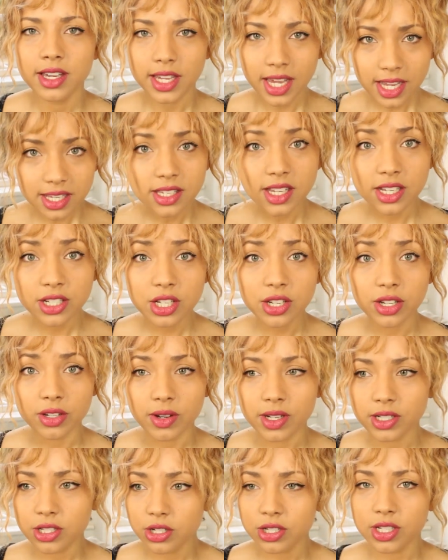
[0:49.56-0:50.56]
Yes, I
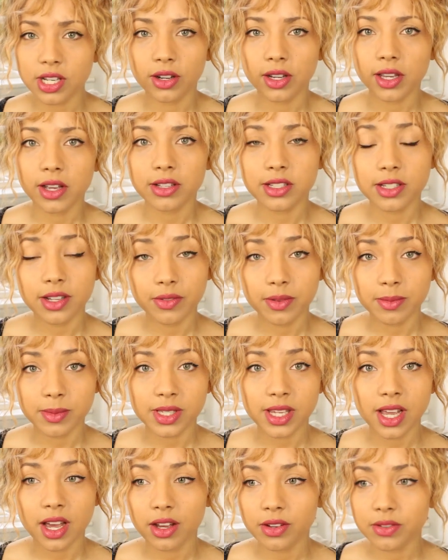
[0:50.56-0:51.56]
do. I do tell girls to love
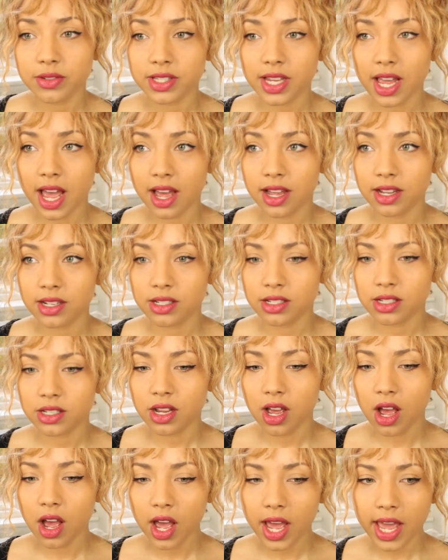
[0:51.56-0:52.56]
themselves and
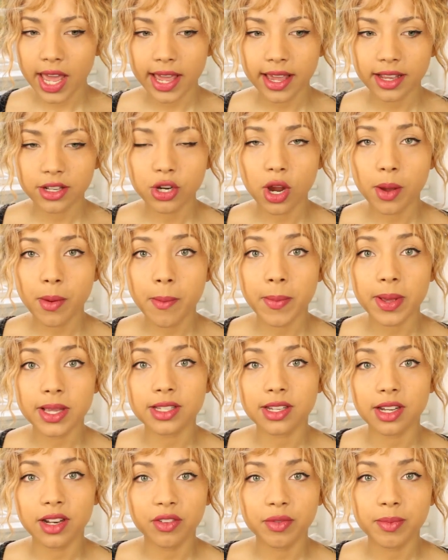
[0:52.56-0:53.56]
I try my
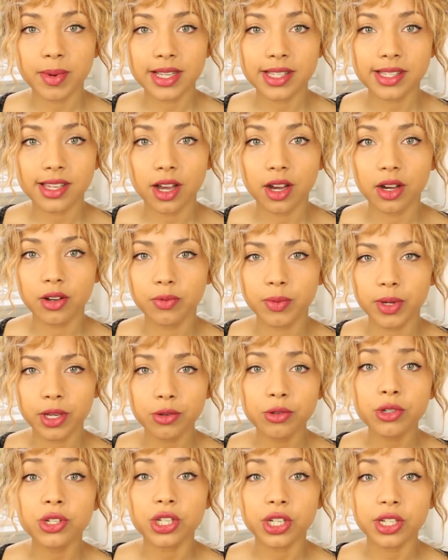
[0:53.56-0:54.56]
best to love myself. We
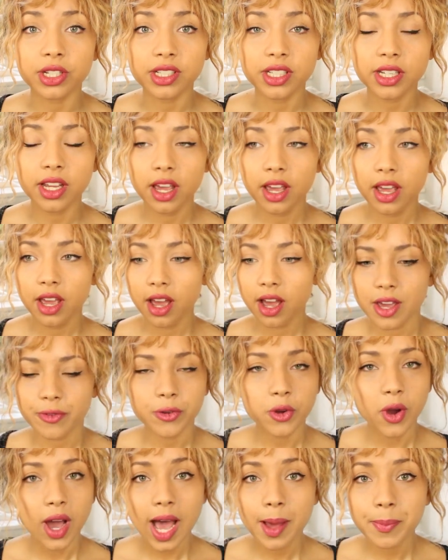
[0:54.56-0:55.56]
all should.
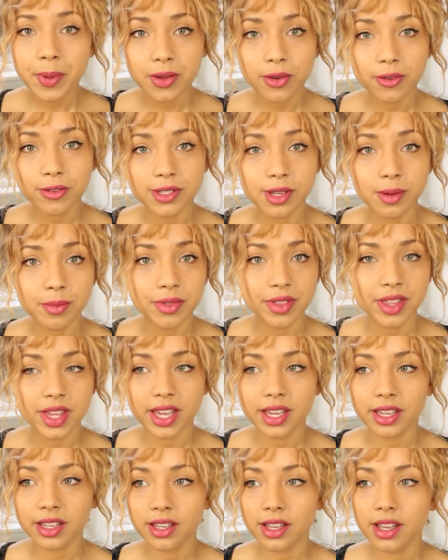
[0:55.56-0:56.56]
If you're happy with
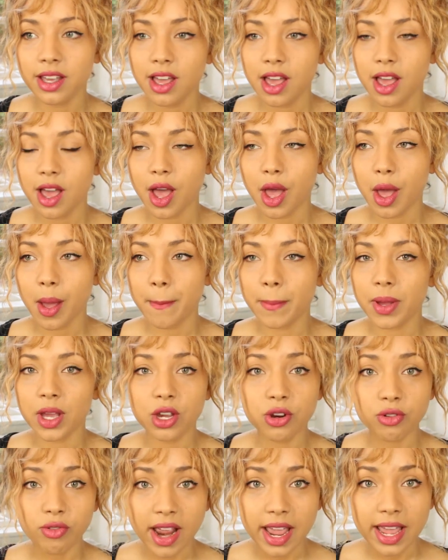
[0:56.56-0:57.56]
something,
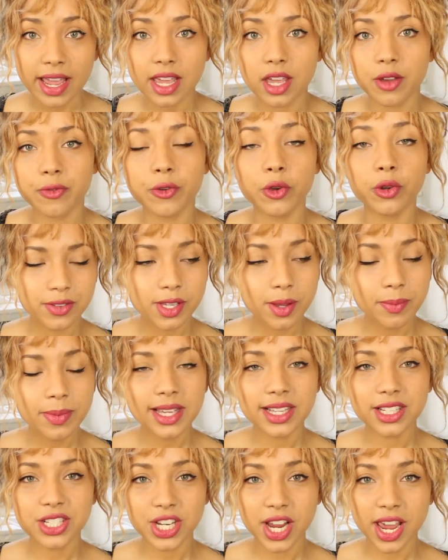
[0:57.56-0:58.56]
great. If
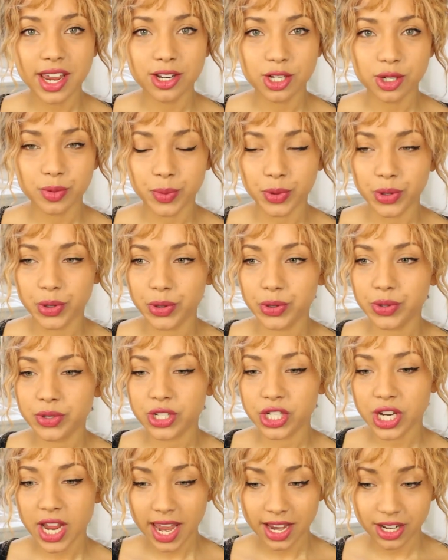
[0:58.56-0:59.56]
something's
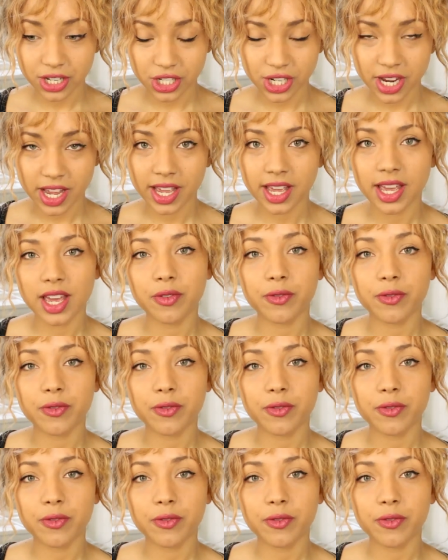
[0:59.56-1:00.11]
changeable, change it.